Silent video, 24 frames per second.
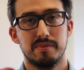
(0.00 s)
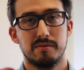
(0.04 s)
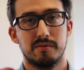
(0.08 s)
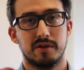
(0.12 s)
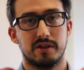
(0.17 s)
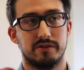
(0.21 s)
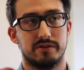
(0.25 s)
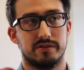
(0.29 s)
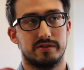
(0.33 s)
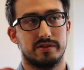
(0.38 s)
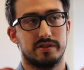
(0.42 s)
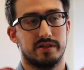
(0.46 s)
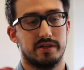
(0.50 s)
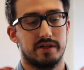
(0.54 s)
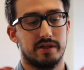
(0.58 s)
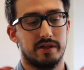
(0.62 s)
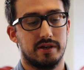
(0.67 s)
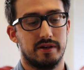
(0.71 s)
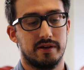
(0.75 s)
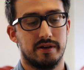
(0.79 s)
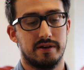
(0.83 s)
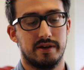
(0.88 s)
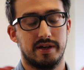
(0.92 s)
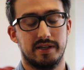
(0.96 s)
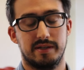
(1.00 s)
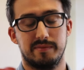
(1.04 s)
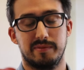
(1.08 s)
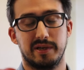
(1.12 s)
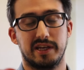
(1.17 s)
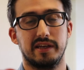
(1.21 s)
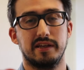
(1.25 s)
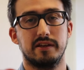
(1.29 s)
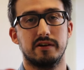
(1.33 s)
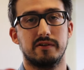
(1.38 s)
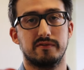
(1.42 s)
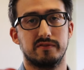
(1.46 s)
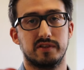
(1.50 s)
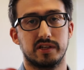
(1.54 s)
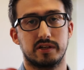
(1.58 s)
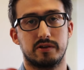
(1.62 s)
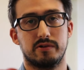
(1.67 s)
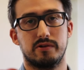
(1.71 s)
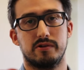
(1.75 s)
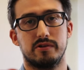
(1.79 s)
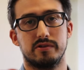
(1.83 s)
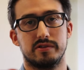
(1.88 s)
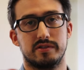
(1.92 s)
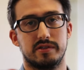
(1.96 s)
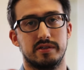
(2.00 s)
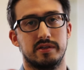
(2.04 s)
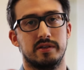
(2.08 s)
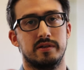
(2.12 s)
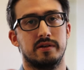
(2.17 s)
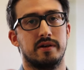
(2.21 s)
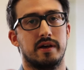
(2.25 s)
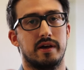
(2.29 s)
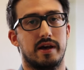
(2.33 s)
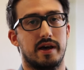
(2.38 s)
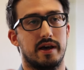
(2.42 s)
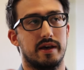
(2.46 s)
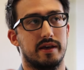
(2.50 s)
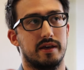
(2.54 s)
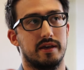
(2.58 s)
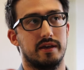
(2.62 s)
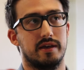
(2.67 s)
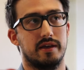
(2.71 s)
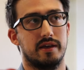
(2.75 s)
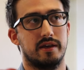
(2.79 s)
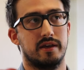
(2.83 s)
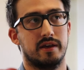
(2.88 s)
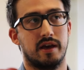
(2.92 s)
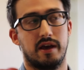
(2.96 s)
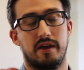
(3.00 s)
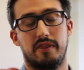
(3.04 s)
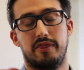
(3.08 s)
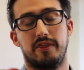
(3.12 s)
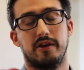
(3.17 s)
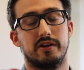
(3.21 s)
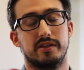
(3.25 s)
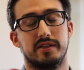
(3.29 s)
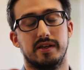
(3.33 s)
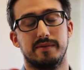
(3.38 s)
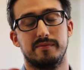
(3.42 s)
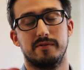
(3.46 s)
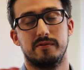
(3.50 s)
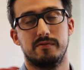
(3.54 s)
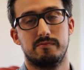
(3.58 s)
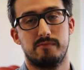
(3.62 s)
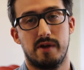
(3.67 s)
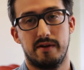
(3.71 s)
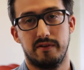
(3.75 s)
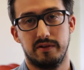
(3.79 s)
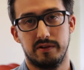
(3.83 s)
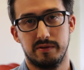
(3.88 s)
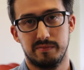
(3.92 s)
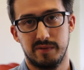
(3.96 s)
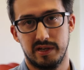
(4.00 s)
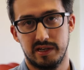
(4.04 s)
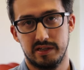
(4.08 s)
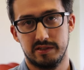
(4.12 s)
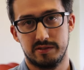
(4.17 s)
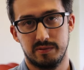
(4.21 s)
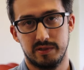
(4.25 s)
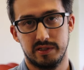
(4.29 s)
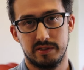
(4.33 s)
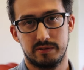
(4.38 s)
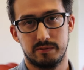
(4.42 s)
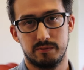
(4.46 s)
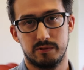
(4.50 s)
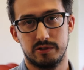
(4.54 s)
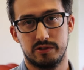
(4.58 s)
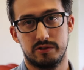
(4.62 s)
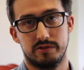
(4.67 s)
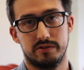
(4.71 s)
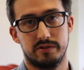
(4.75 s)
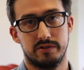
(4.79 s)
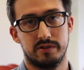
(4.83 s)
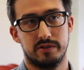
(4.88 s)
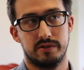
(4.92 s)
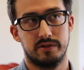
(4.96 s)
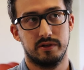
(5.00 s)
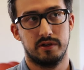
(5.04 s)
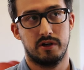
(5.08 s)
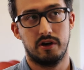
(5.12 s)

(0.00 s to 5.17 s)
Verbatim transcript: because uh, at the beginning of the course uh, I, I thought that revenue management was uh,